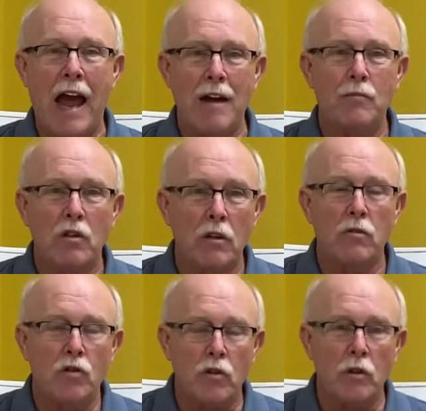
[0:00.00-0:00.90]

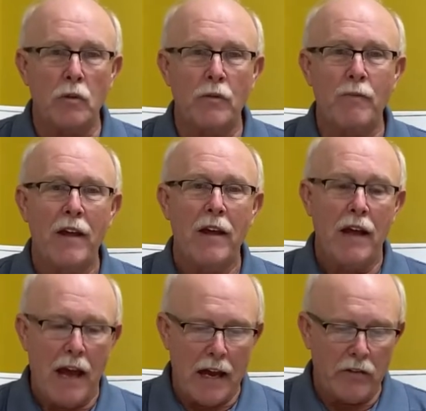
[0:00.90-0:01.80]
absolute truth
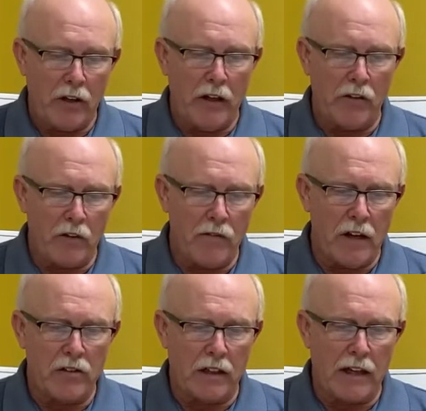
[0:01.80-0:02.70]
as he has
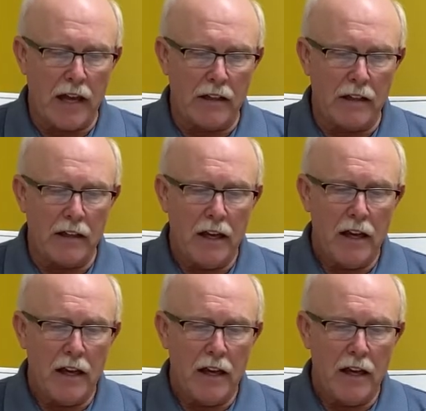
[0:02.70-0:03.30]
investigated it.